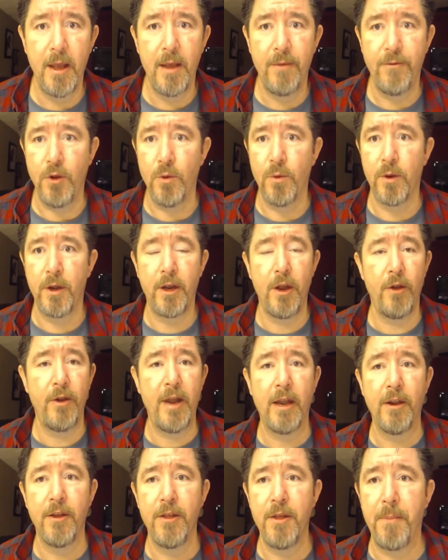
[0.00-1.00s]
If you want to go
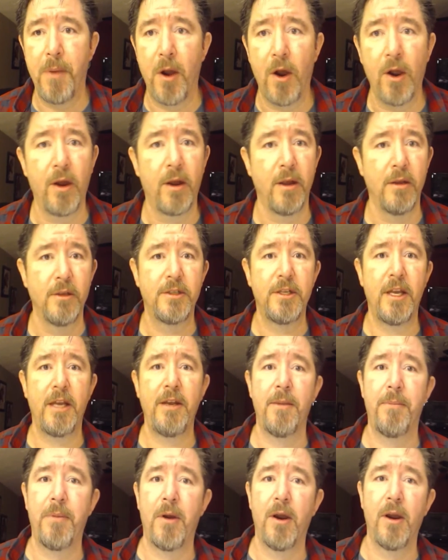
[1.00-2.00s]
down to the park and sit in
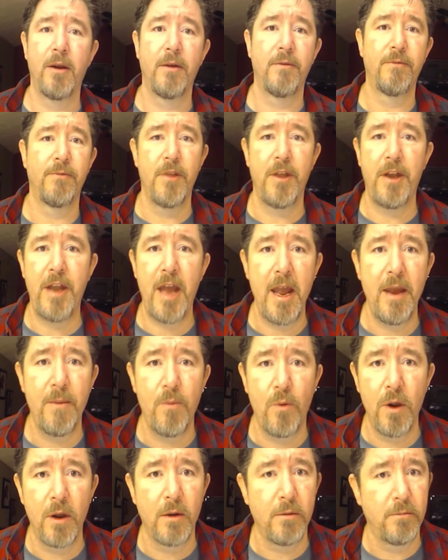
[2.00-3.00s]
the park for the day and
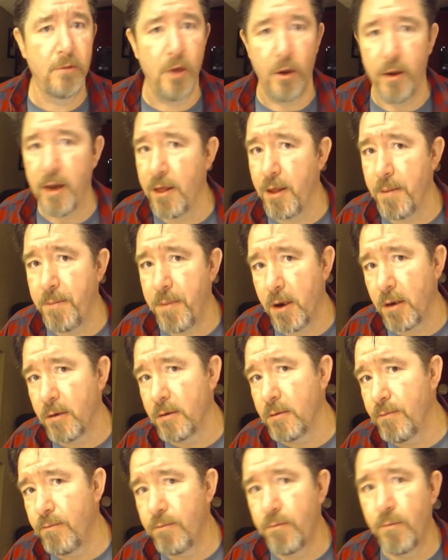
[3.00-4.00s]
work, go down to the park
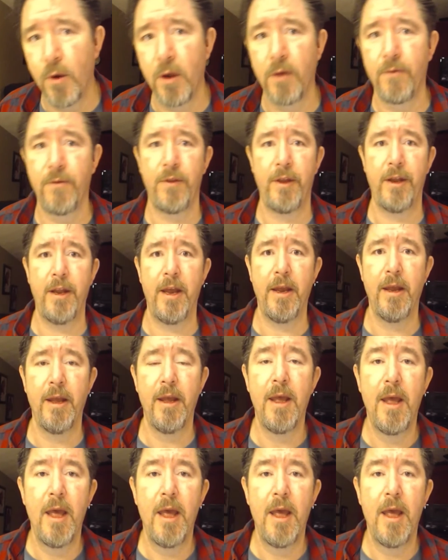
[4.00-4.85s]
and work for the day.